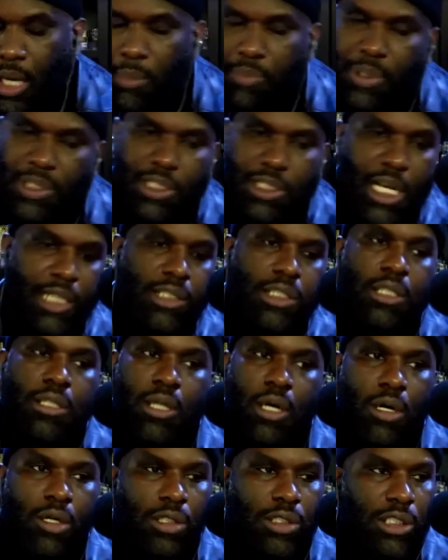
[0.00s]
Projection
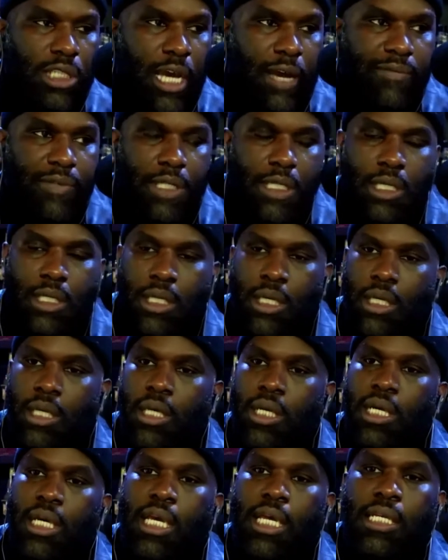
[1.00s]
longevity,
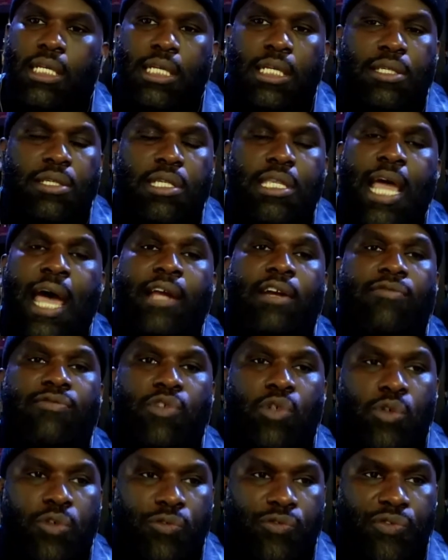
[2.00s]
it's not a
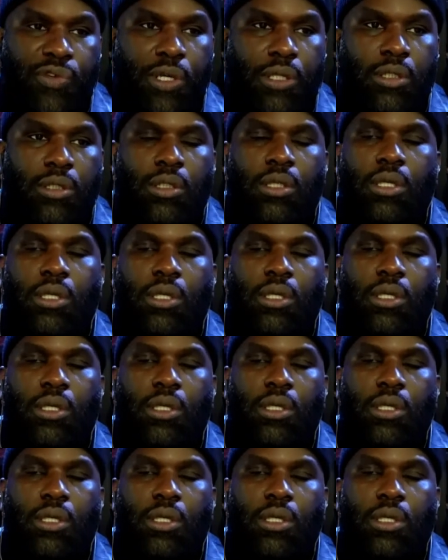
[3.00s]
room filler,
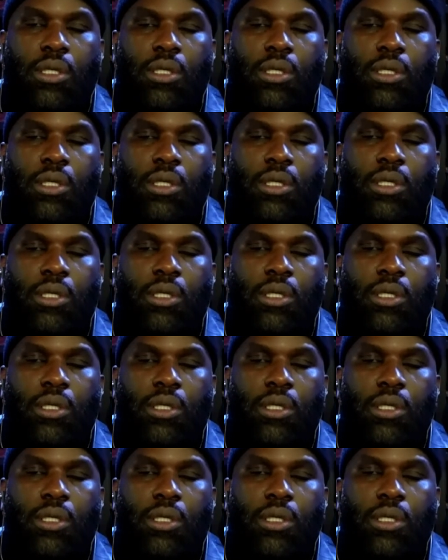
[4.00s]
but it's going to leave a
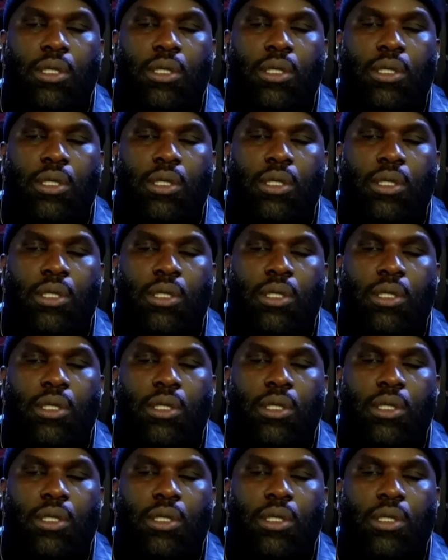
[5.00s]
hefty
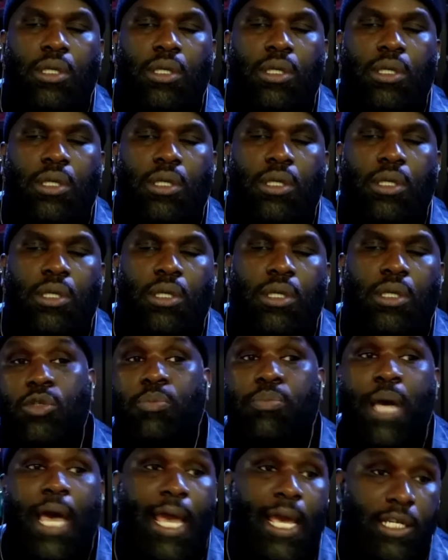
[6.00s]
scent trail as you
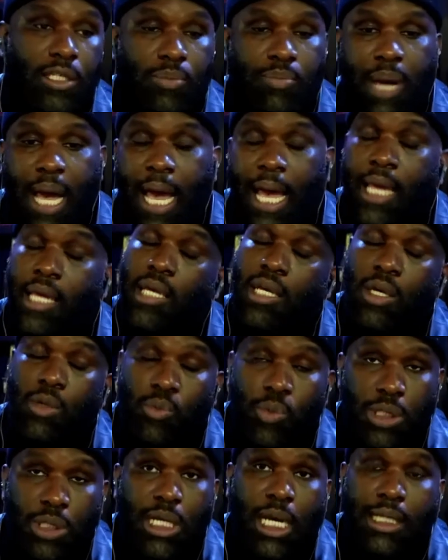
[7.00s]
pass by,
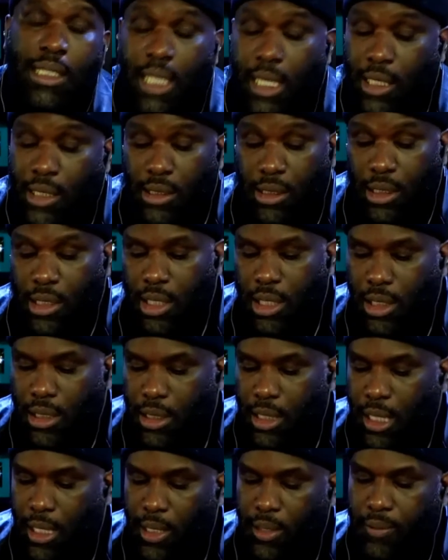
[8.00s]
which I think is a
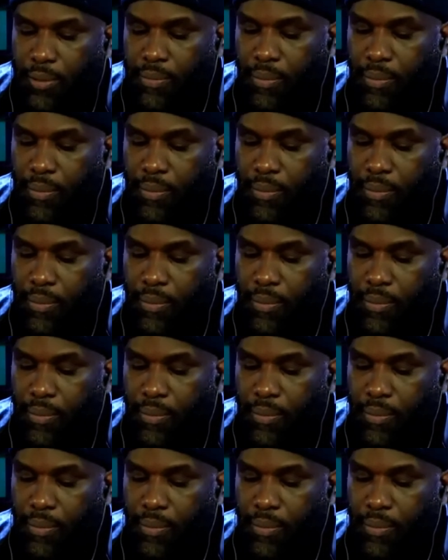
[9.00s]
good thing.